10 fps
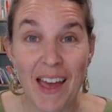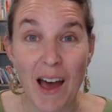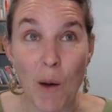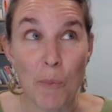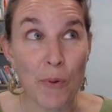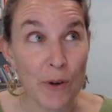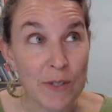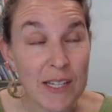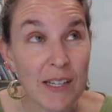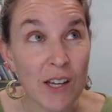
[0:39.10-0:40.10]
A
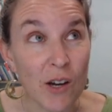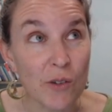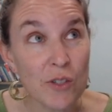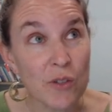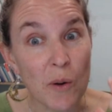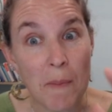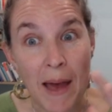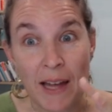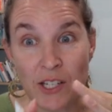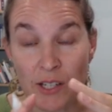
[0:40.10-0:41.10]
protein coat. So
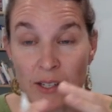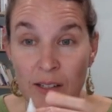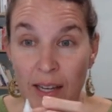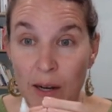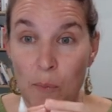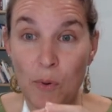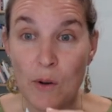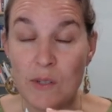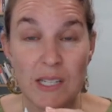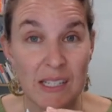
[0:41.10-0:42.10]
imagine like a
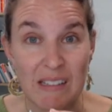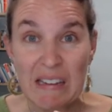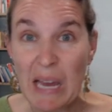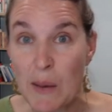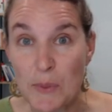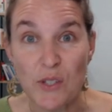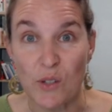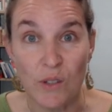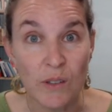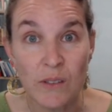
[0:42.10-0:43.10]
protein
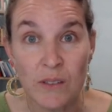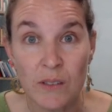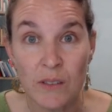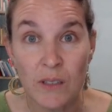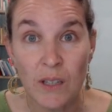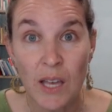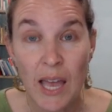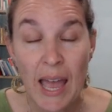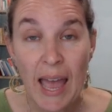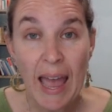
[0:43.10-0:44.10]
capsule
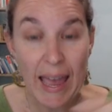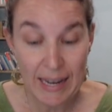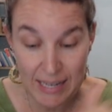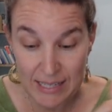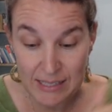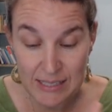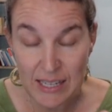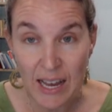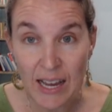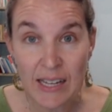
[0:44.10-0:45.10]
and
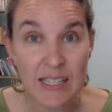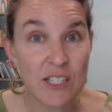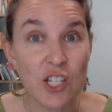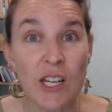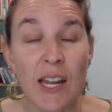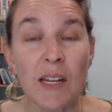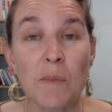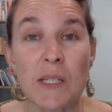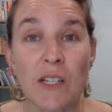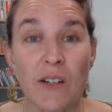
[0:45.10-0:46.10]
inside is genetic
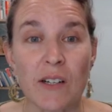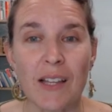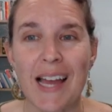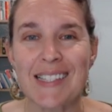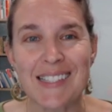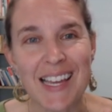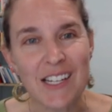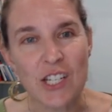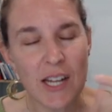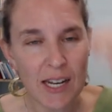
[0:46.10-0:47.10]
material. I say
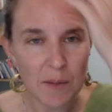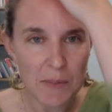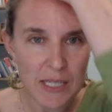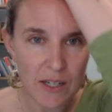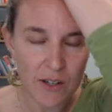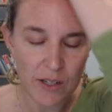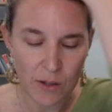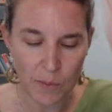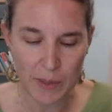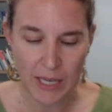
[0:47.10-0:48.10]
genetic
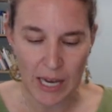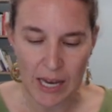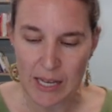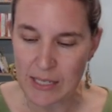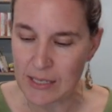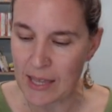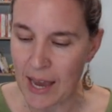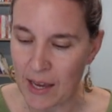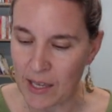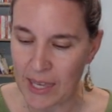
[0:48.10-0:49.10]
material because
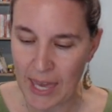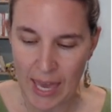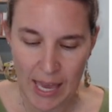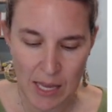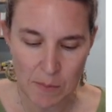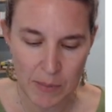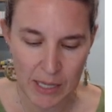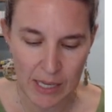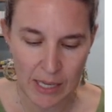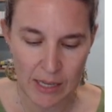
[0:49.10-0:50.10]
that can
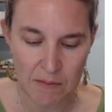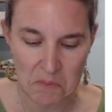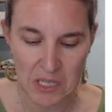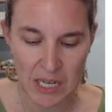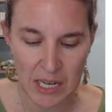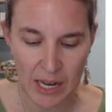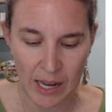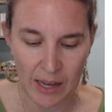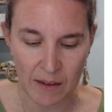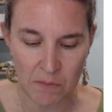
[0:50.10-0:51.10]
be
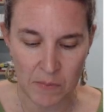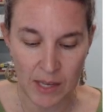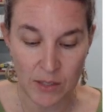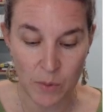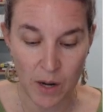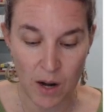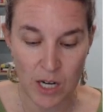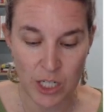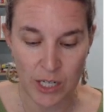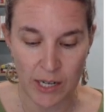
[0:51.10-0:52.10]
DNA. That's what
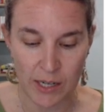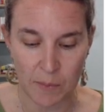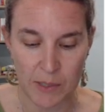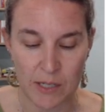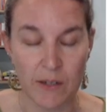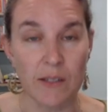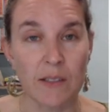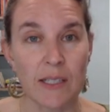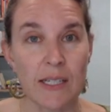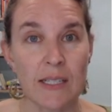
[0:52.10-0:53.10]
our genetic
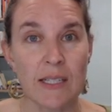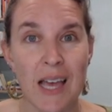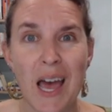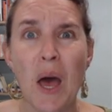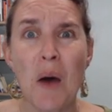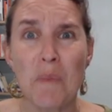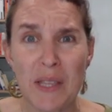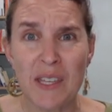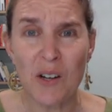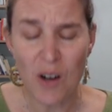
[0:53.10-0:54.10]
material is.
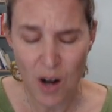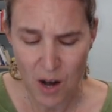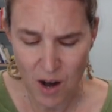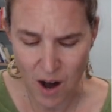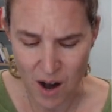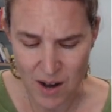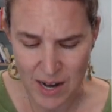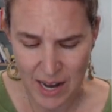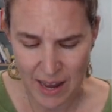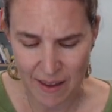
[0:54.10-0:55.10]
But there are
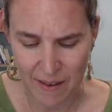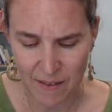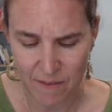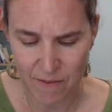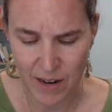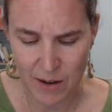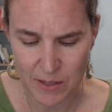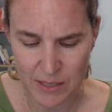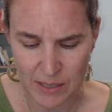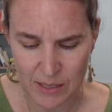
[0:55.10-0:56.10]
RNA
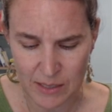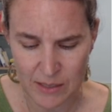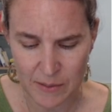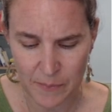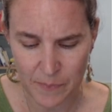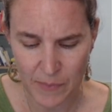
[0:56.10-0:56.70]
viruses.